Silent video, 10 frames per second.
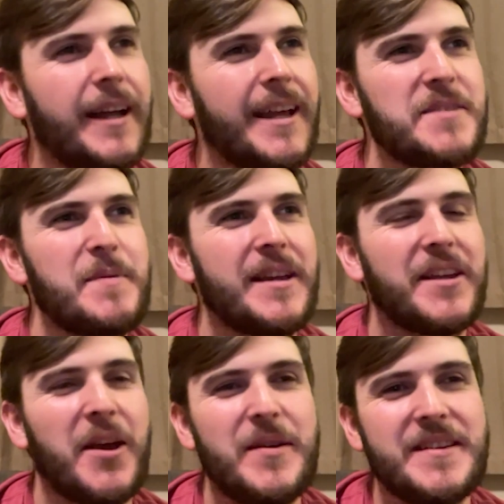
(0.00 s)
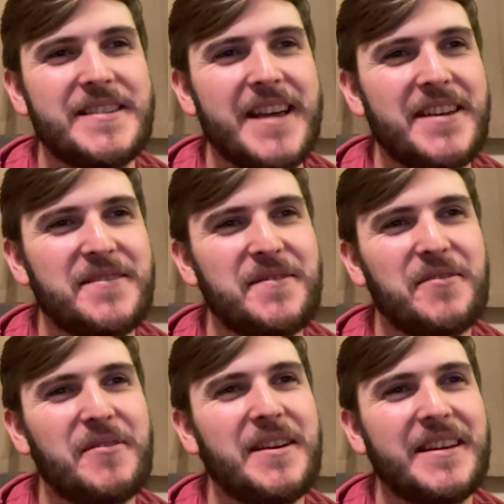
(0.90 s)
I guess we can go into section
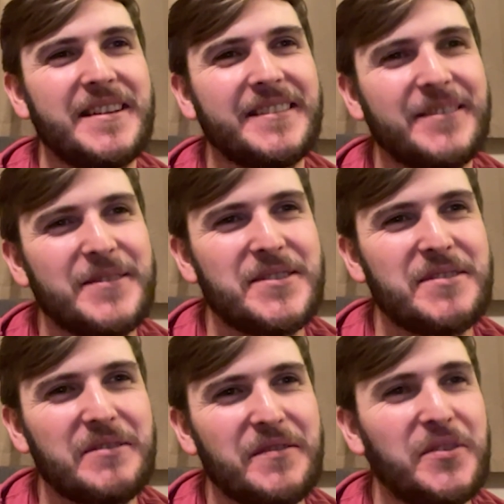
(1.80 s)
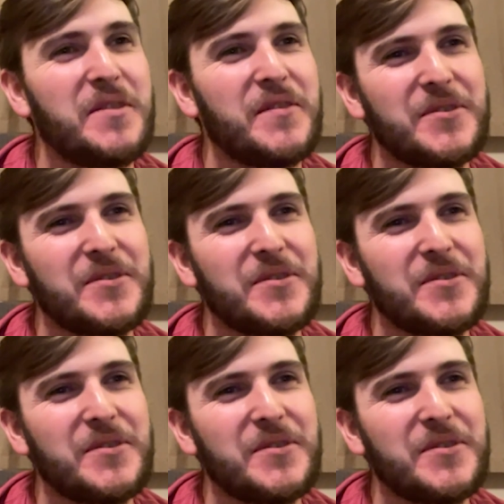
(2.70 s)
3, which is a review of your